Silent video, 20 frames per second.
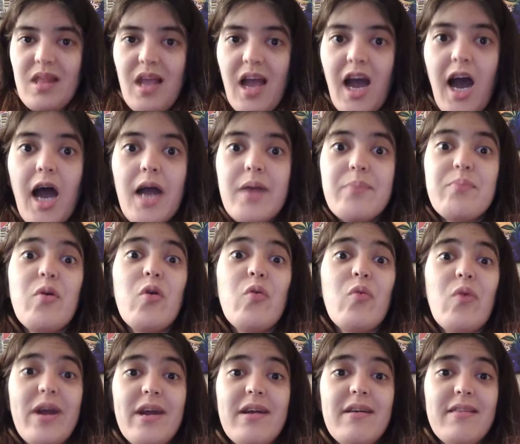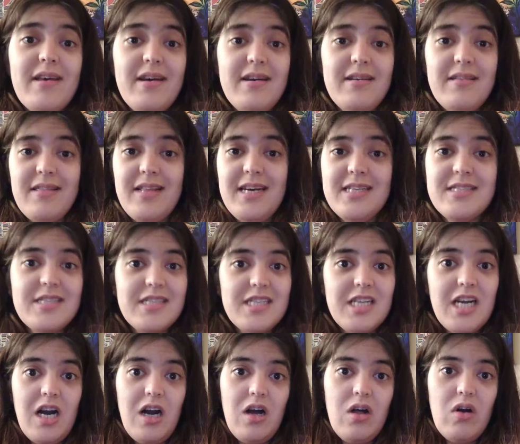I'm aware that that's
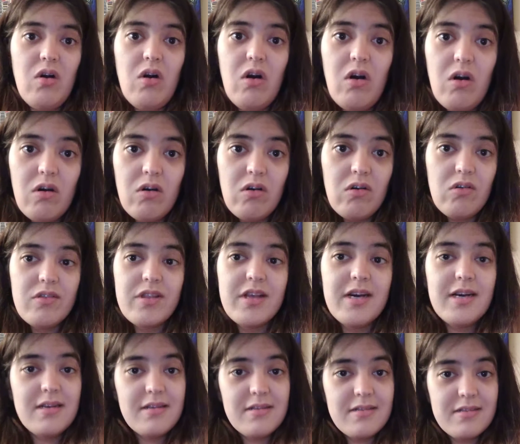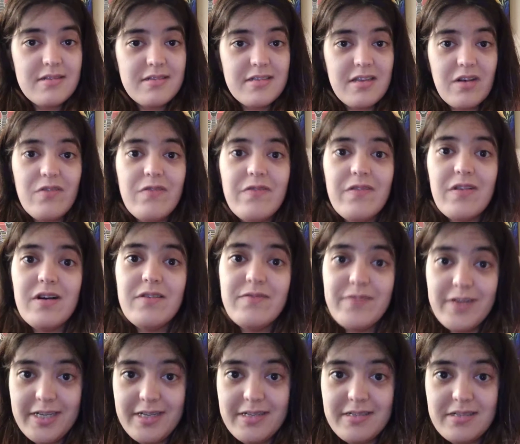not all that self-love
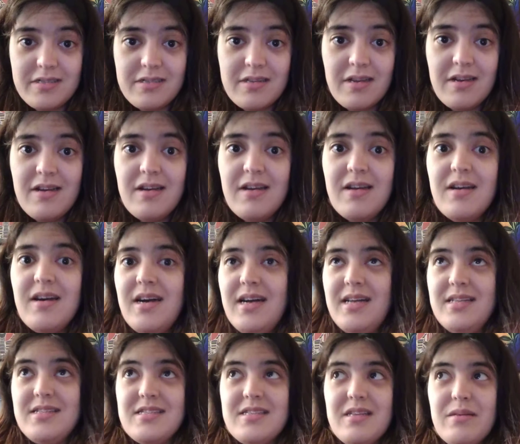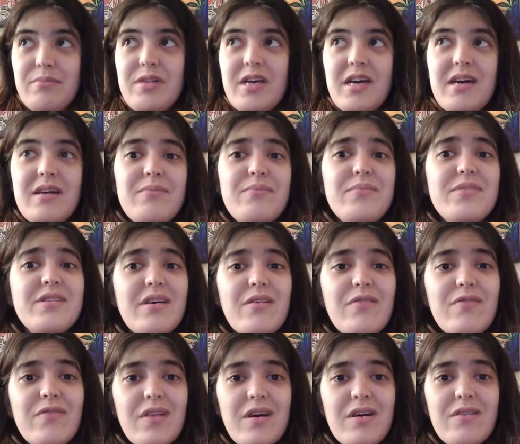is. And sometimes
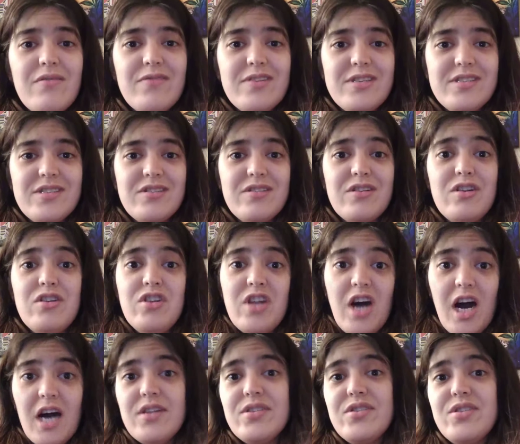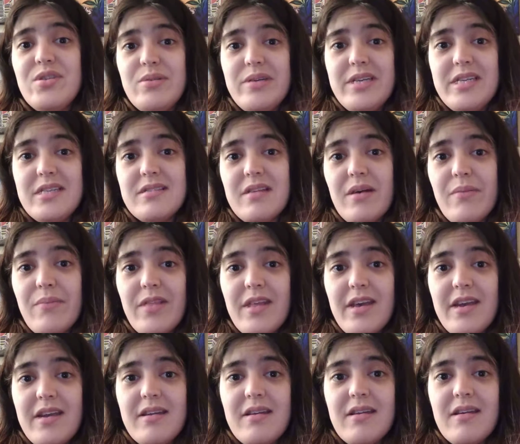self-love is not doing
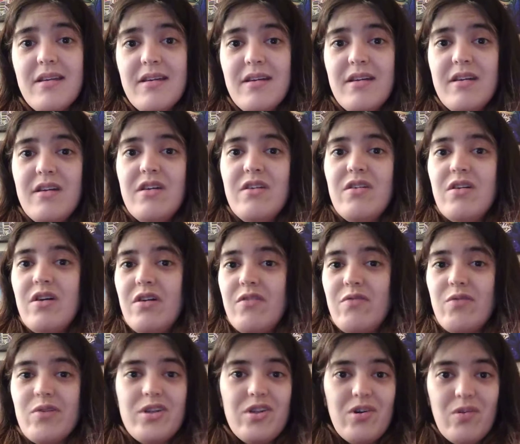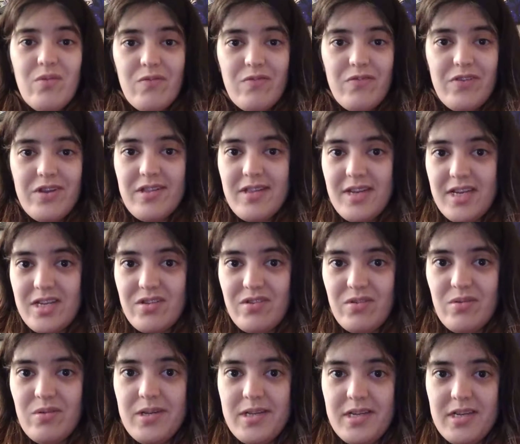something. If we don't feel like
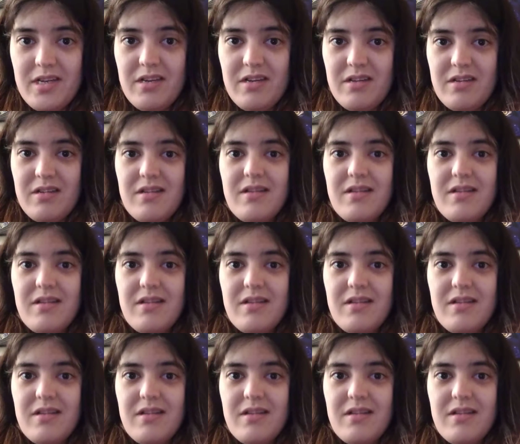doing it,